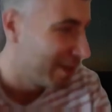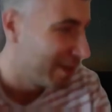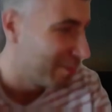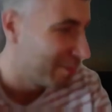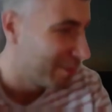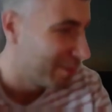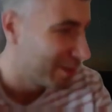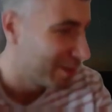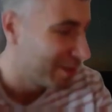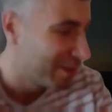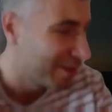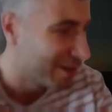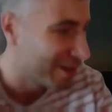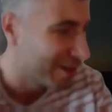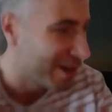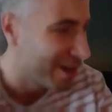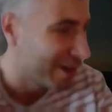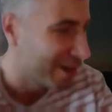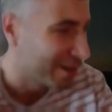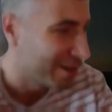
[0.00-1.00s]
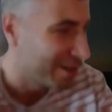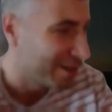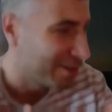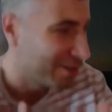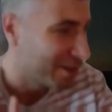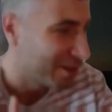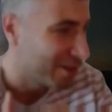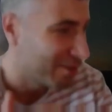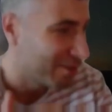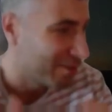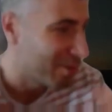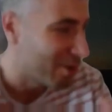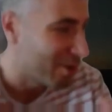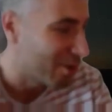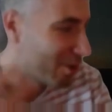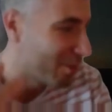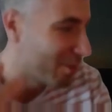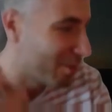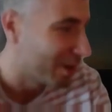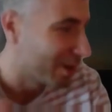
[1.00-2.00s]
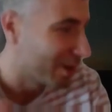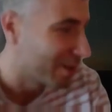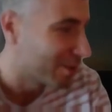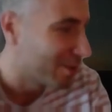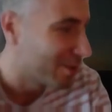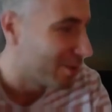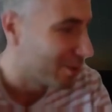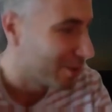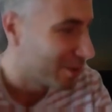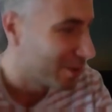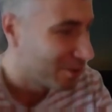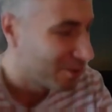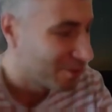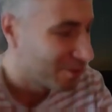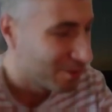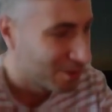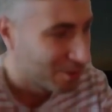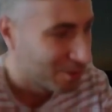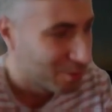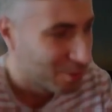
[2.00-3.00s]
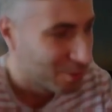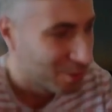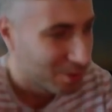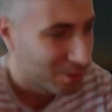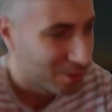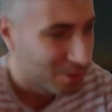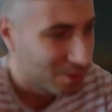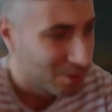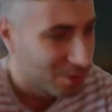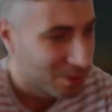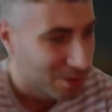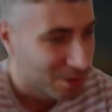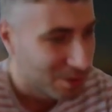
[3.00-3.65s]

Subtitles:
But in reality, you have more complex code that you want to produce,